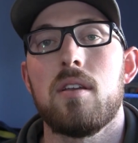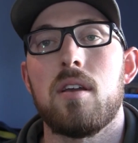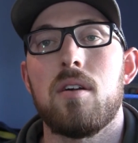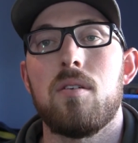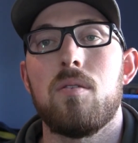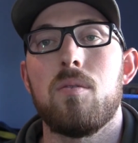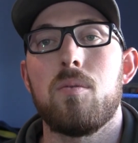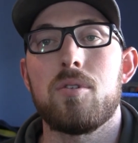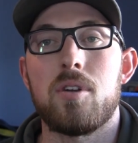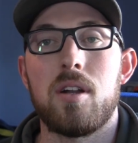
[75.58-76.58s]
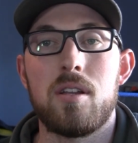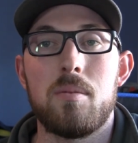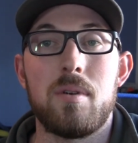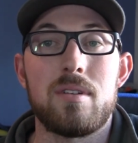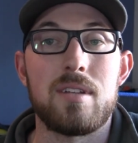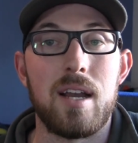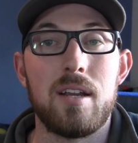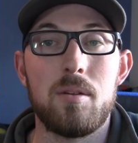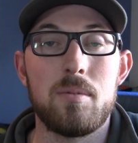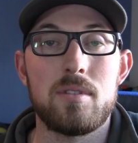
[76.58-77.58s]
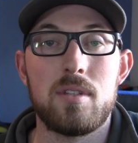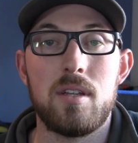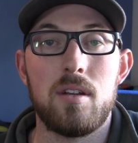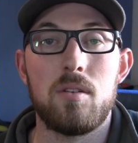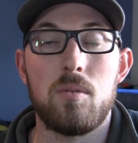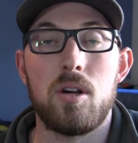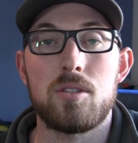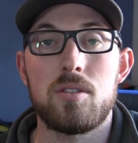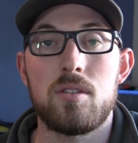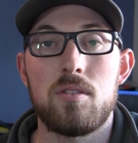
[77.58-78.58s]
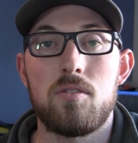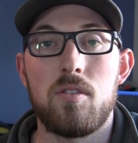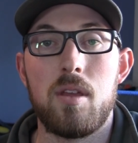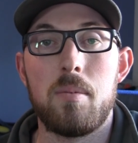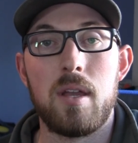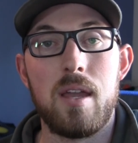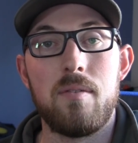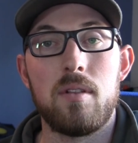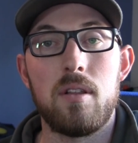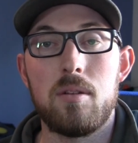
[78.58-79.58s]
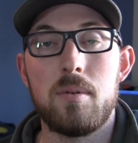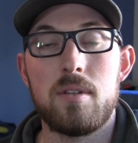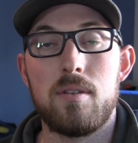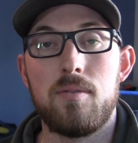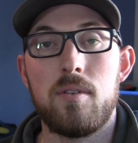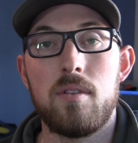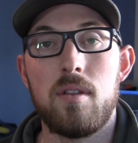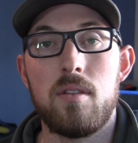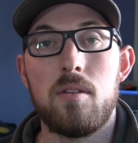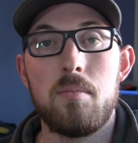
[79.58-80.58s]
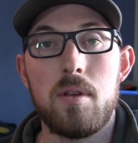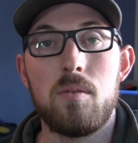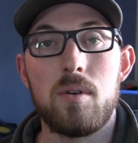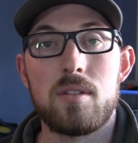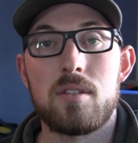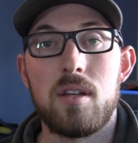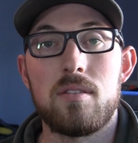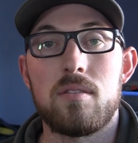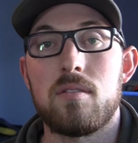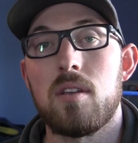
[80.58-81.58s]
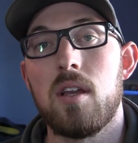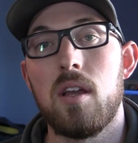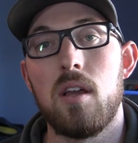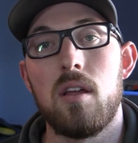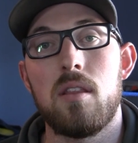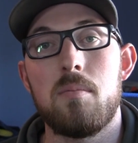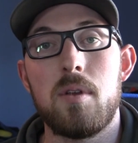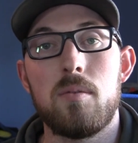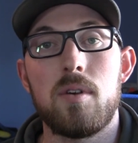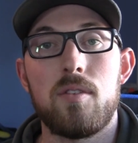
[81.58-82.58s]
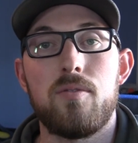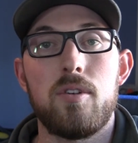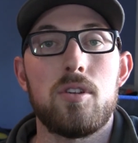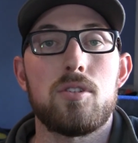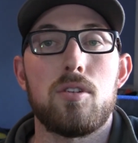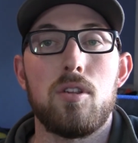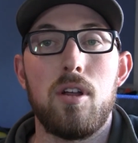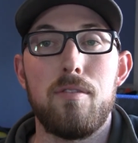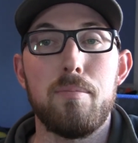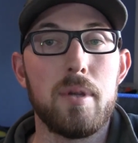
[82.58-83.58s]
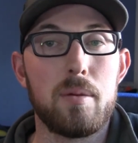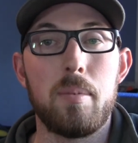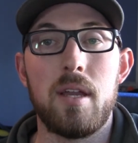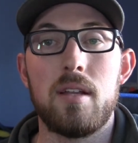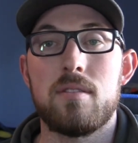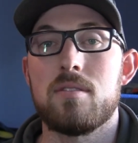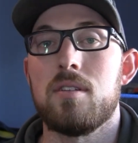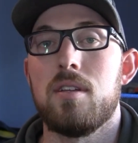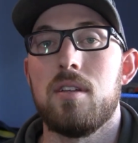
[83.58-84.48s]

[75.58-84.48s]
Now, we're talking about tiger muskie here in Washington, so they behave a little bit different than their Midwest cousins. The Midwest fish love big baits.